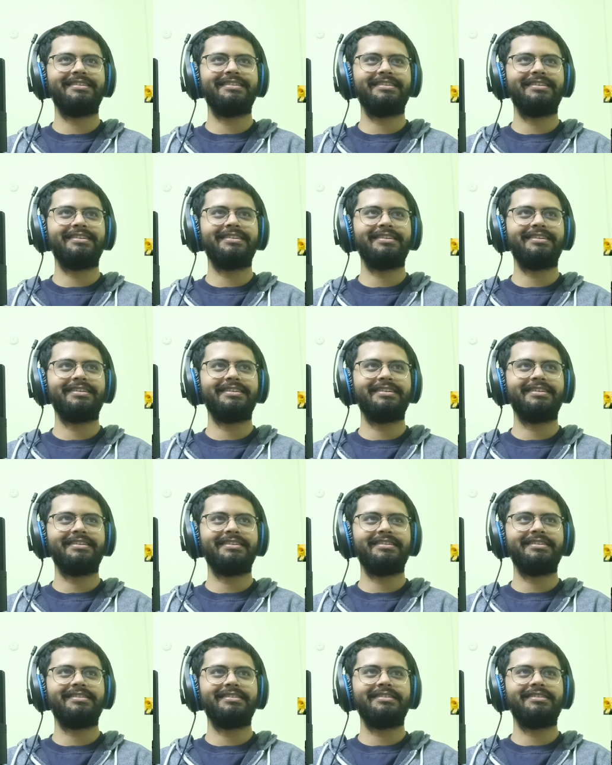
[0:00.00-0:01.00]

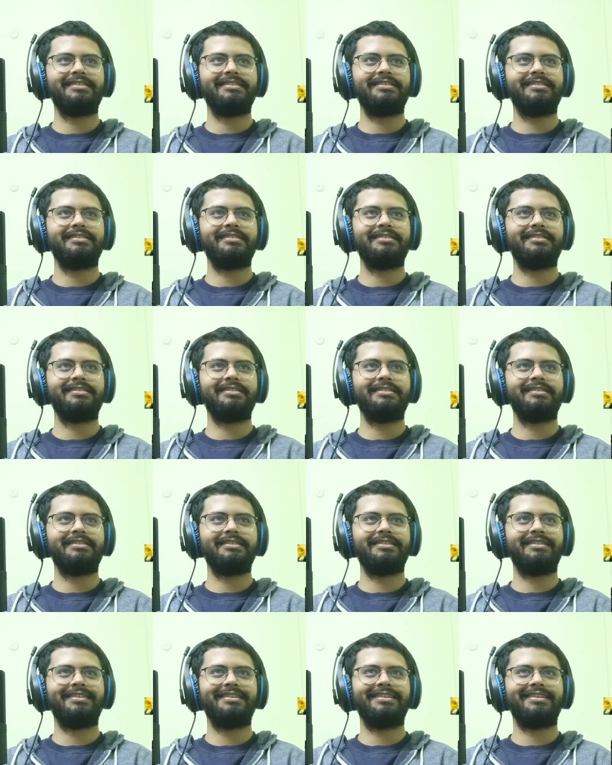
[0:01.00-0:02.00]

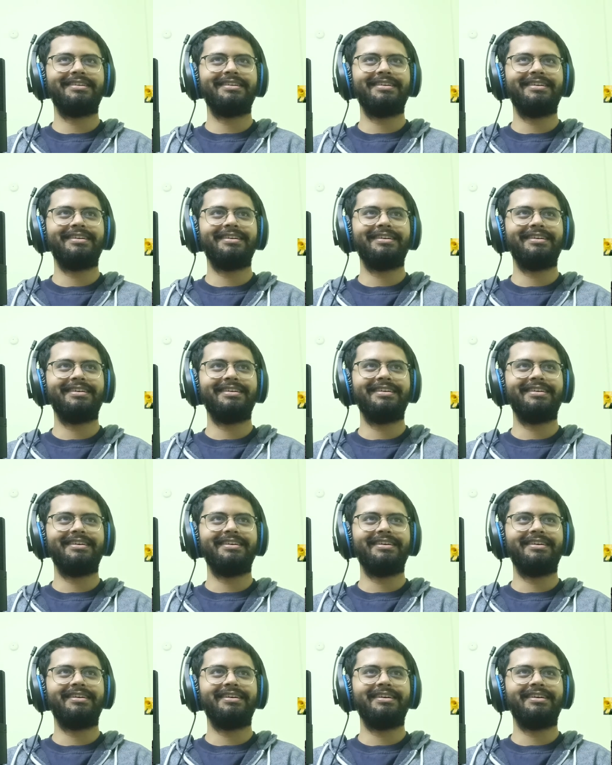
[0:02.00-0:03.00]

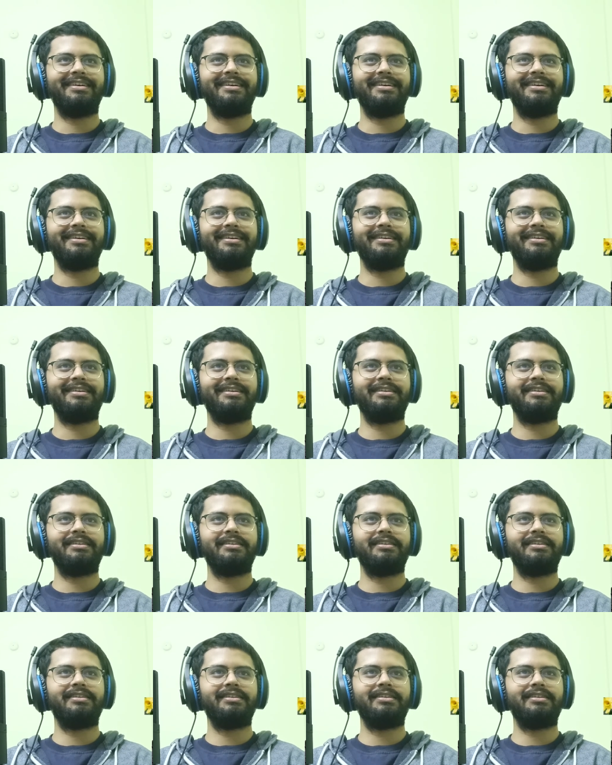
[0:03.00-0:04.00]

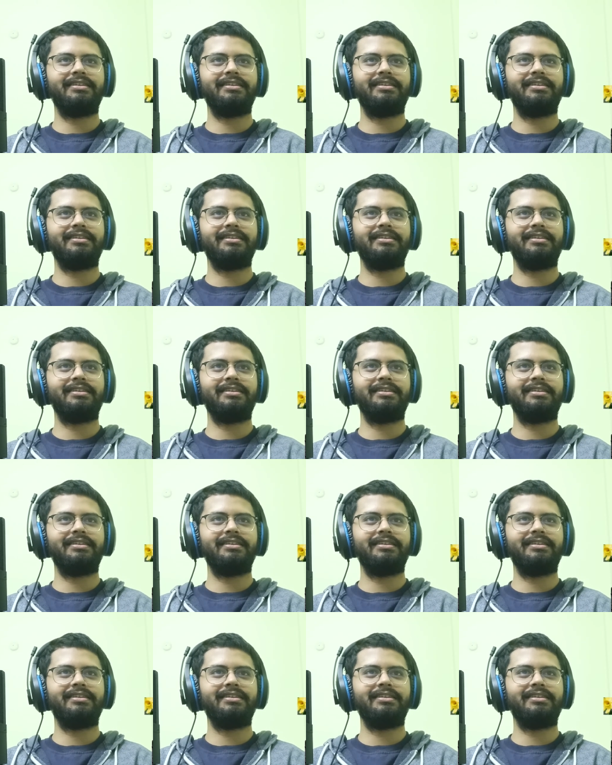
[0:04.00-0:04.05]
(no one is talking)